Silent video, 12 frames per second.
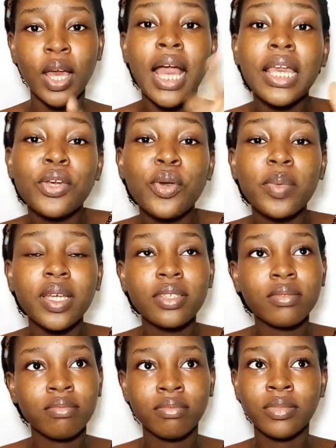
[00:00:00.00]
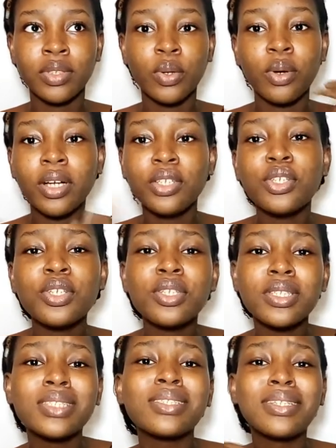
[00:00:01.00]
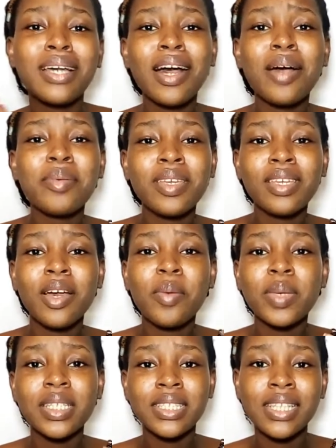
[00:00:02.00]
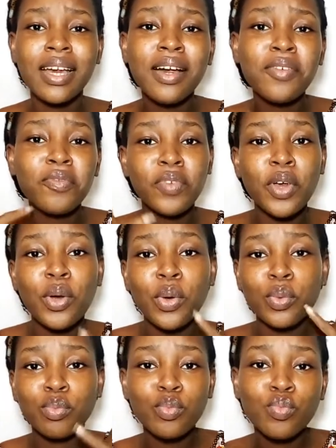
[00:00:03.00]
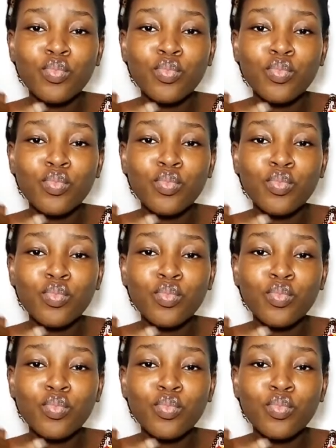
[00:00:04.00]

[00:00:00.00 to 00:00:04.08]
You used to call me on my cell phone.